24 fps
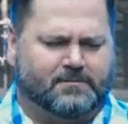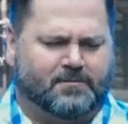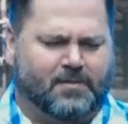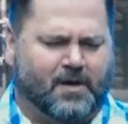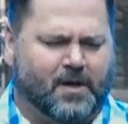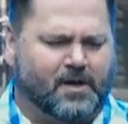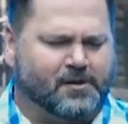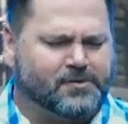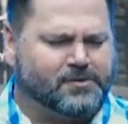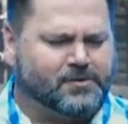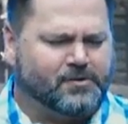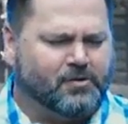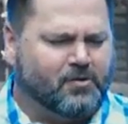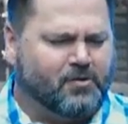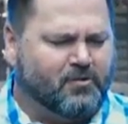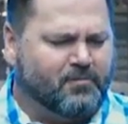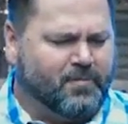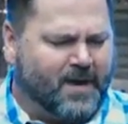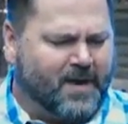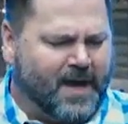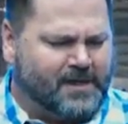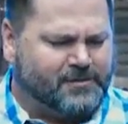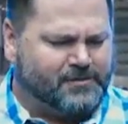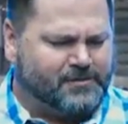Apostle,
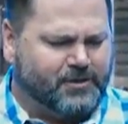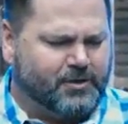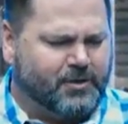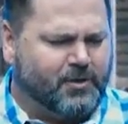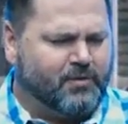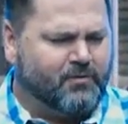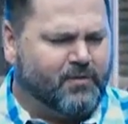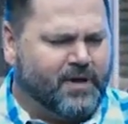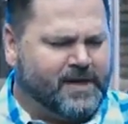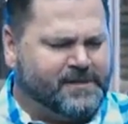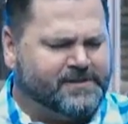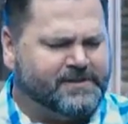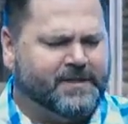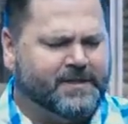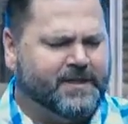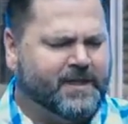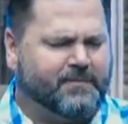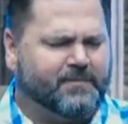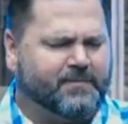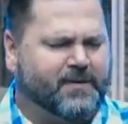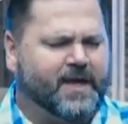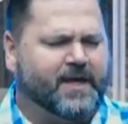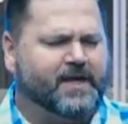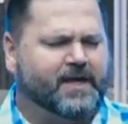Pastor, you're raising
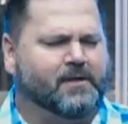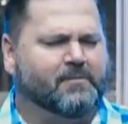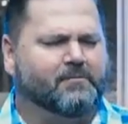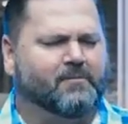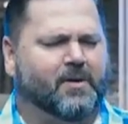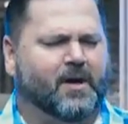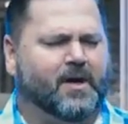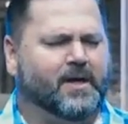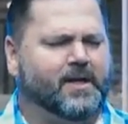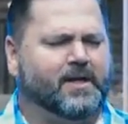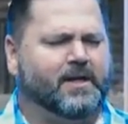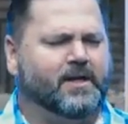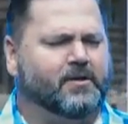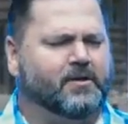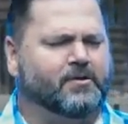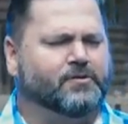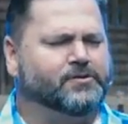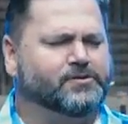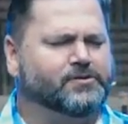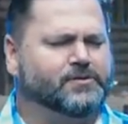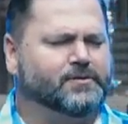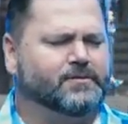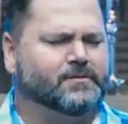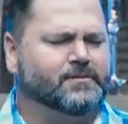up kingdom
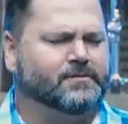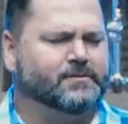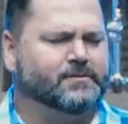pioneers.